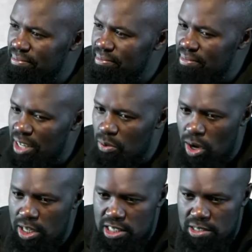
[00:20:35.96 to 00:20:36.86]
And what
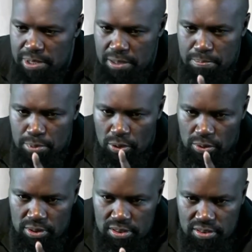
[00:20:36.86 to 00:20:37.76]
is being born
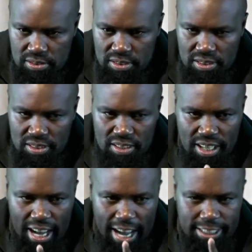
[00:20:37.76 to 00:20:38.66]

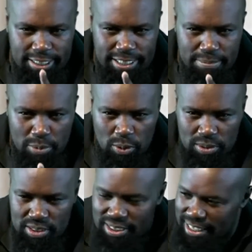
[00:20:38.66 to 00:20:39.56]
are demons
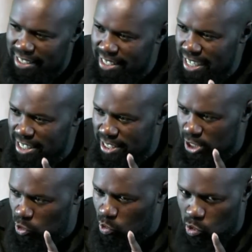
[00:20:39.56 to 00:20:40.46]
that they just need to
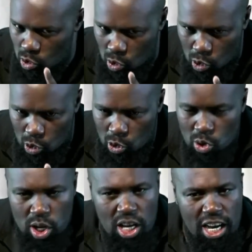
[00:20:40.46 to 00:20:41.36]
grow,
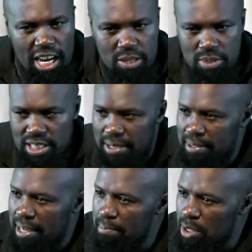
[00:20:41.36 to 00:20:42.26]
and with a
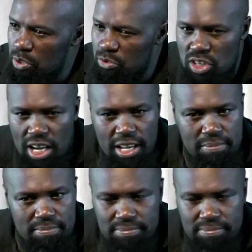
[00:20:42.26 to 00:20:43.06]
number of time.